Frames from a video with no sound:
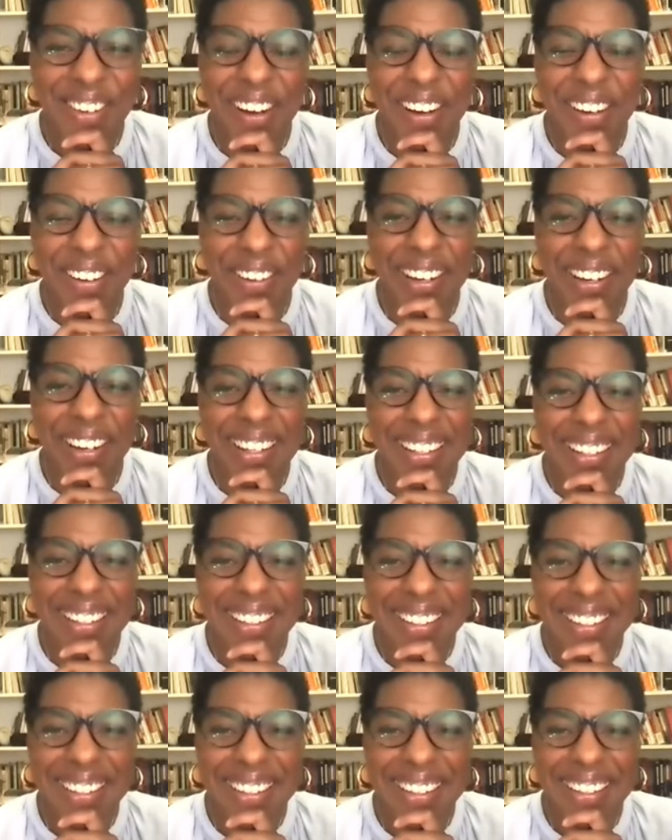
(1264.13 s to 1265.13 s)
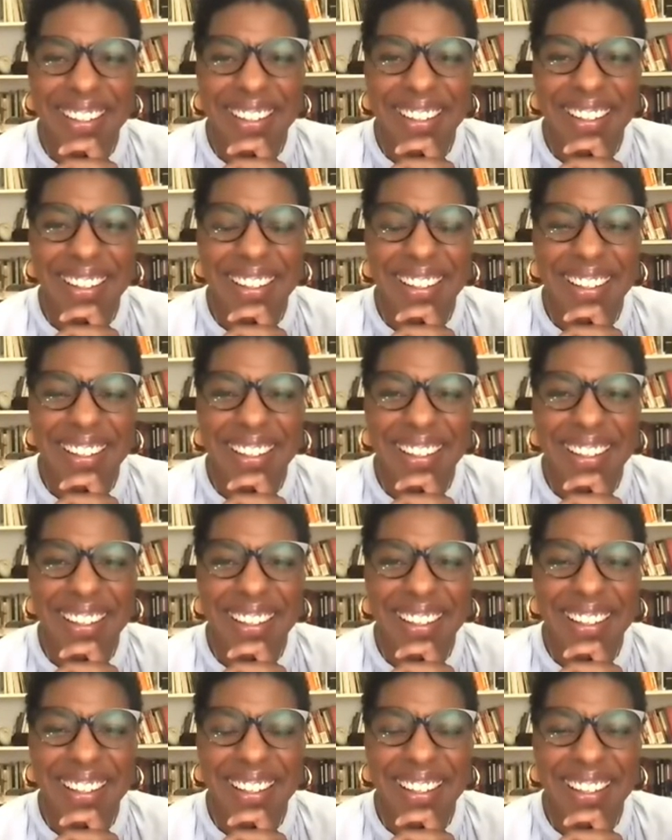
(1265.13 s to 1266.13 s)

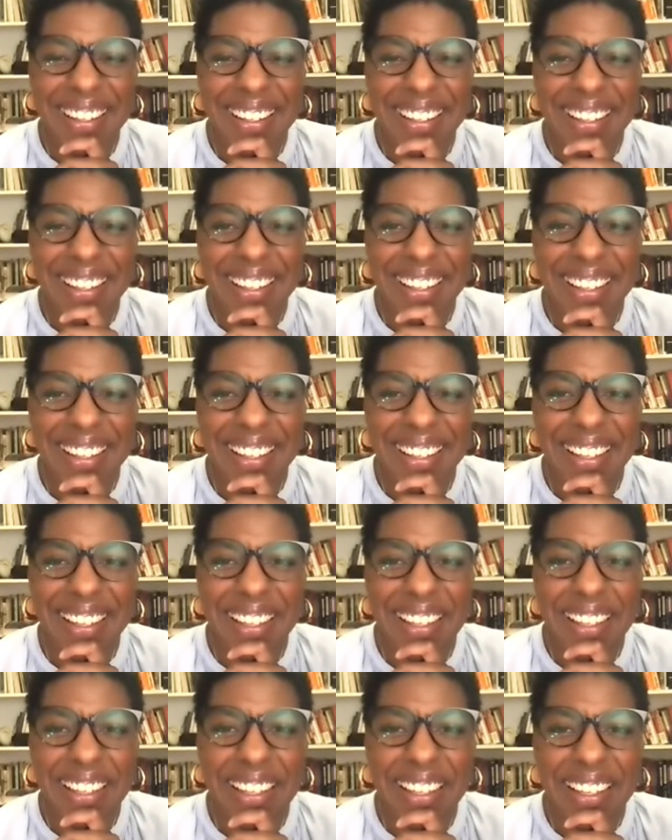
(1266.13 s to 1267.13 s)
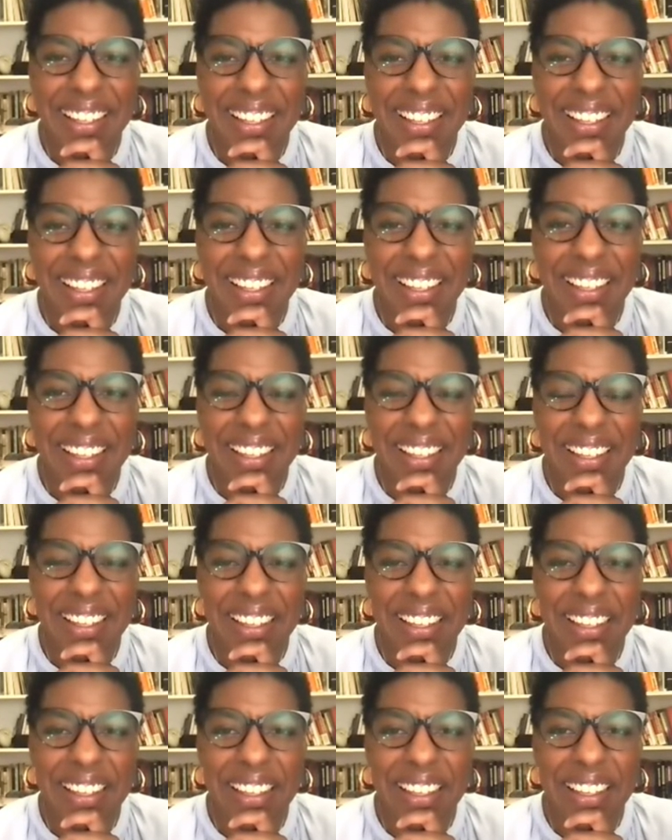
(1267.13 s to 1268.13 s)

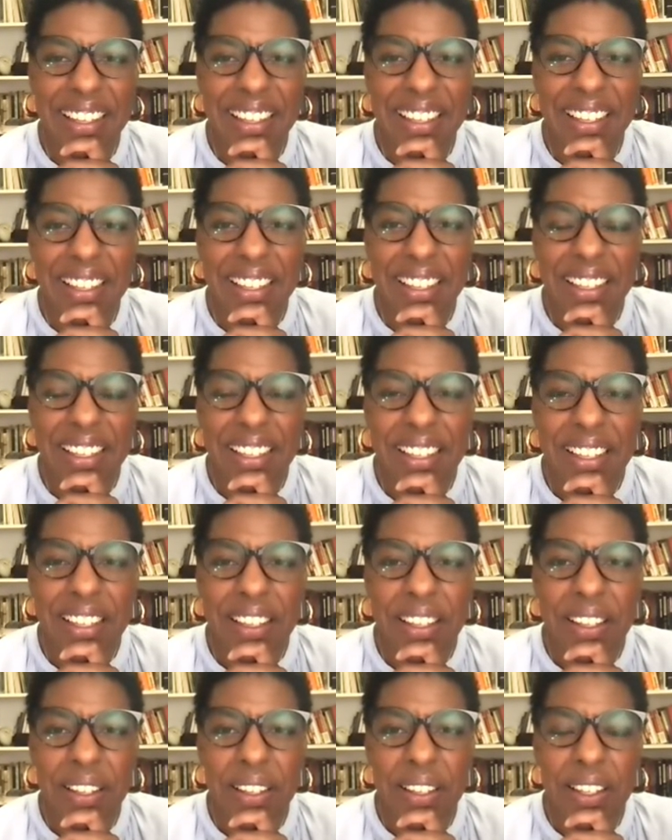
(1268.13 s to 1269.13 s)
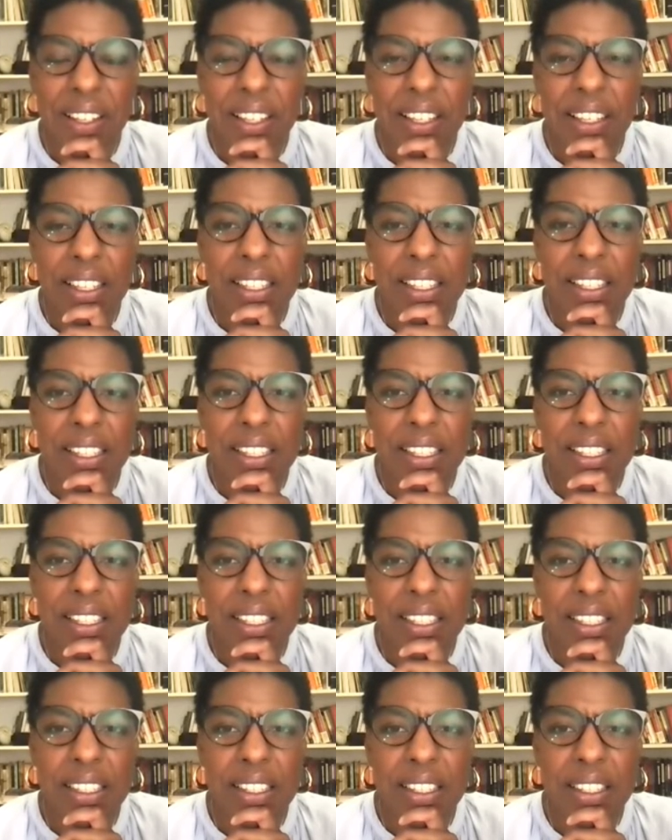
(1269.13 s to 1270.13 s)

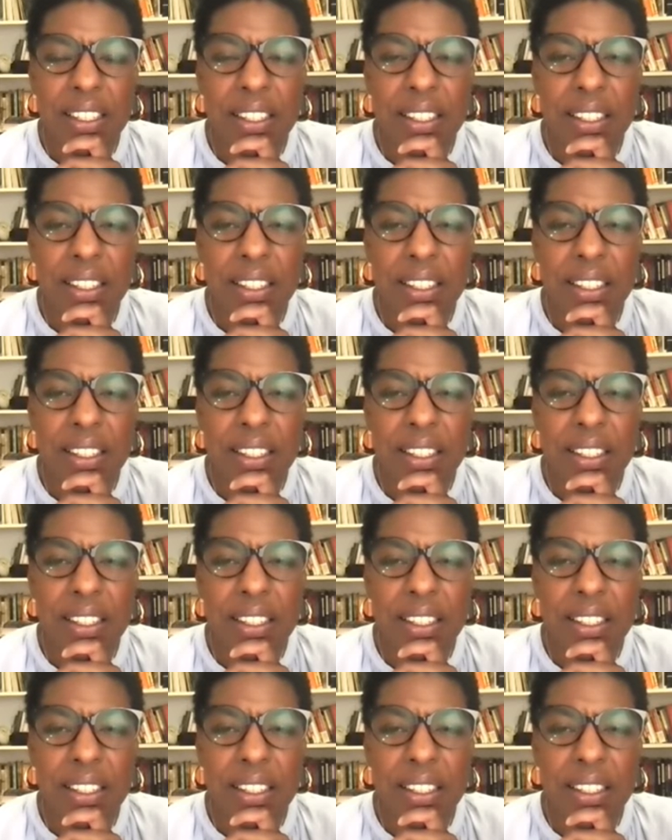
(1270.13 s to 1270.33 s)
No words are spoken by the person on screen.